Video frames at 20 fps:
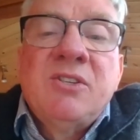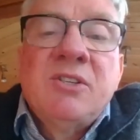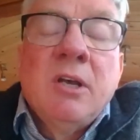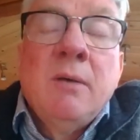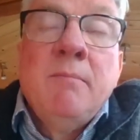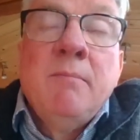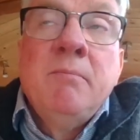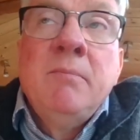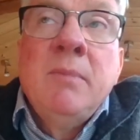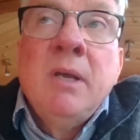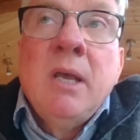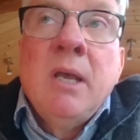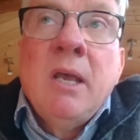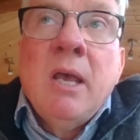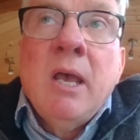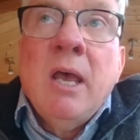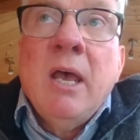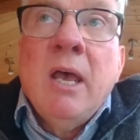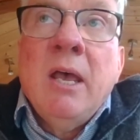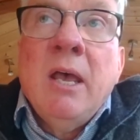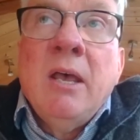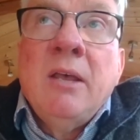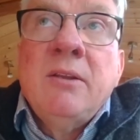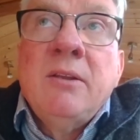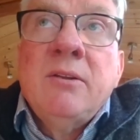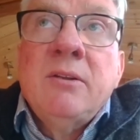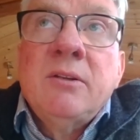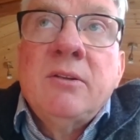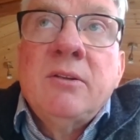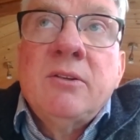some uh,
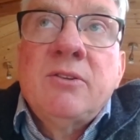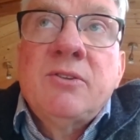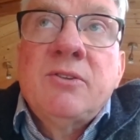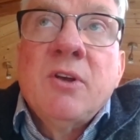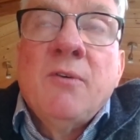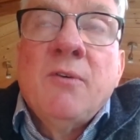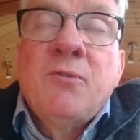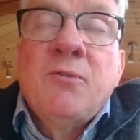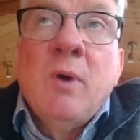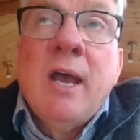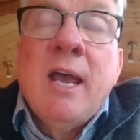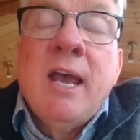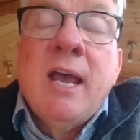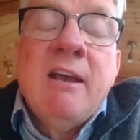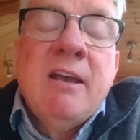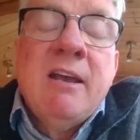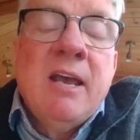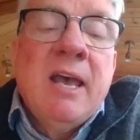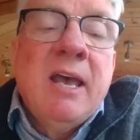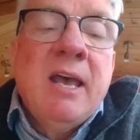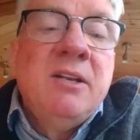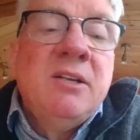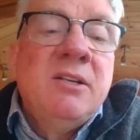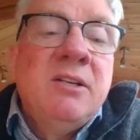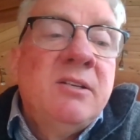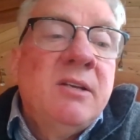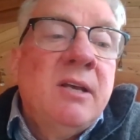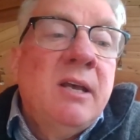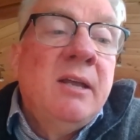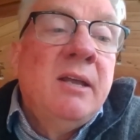software
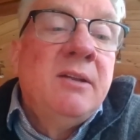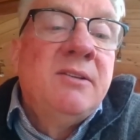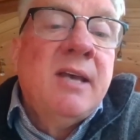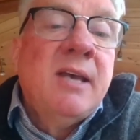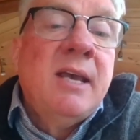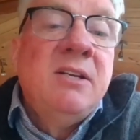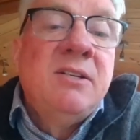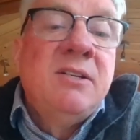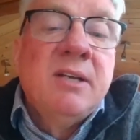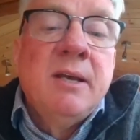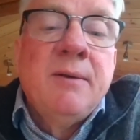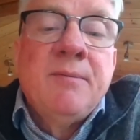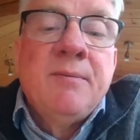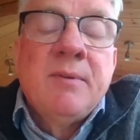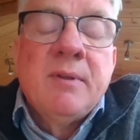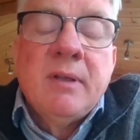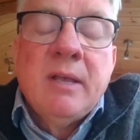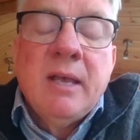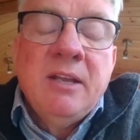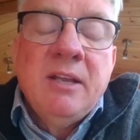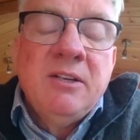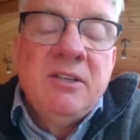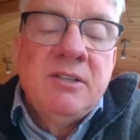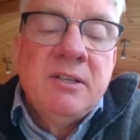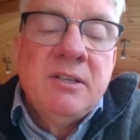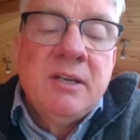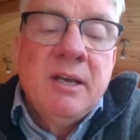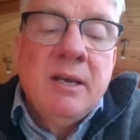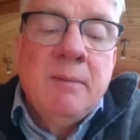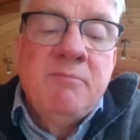and uh, data
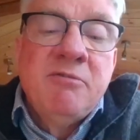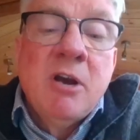and uh,